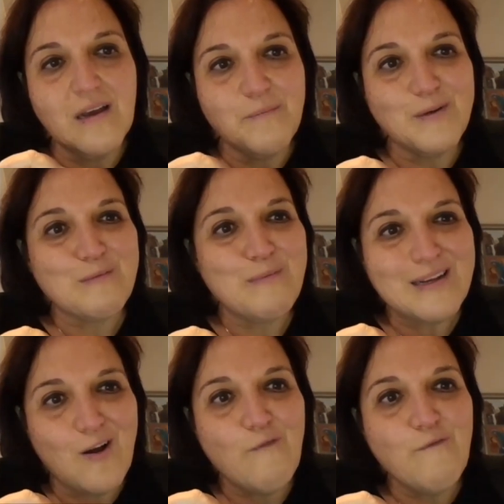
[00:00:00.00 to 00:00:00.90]
built my
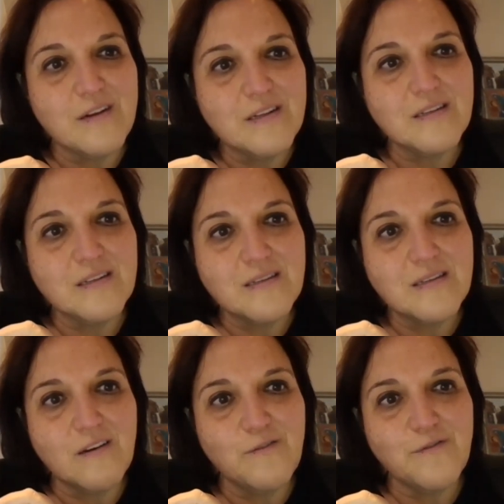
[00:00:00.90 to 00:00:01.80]
confidence and
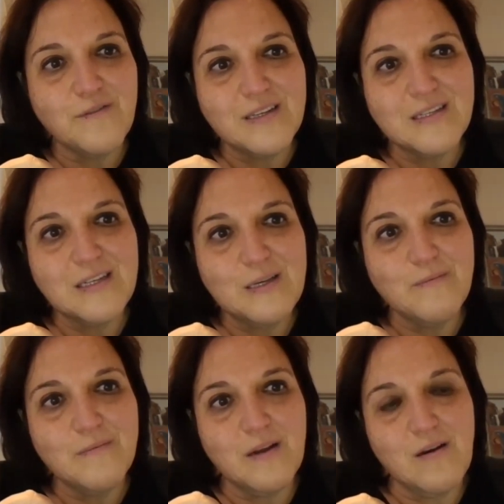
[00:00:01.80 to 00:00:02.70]

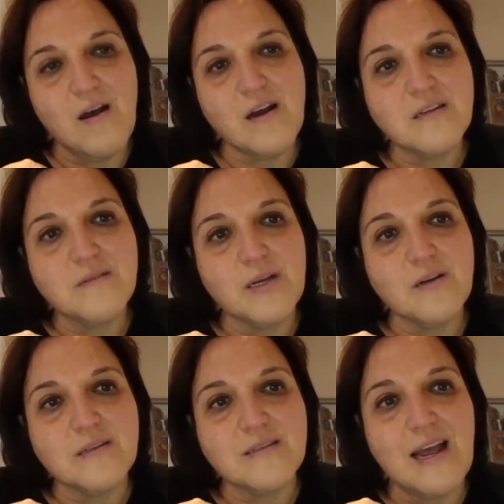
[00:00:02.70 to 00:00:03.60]
self-esteem a lot
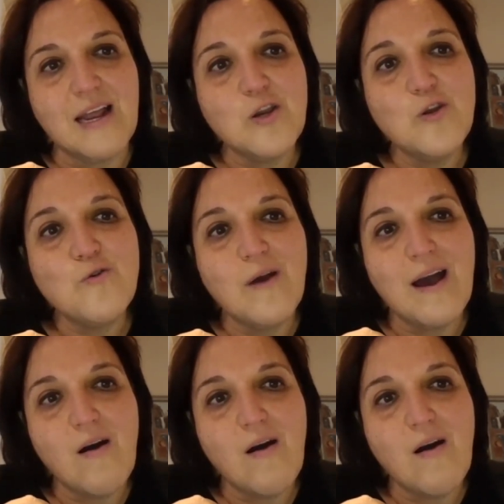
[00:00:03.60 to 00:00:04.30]
because I knew how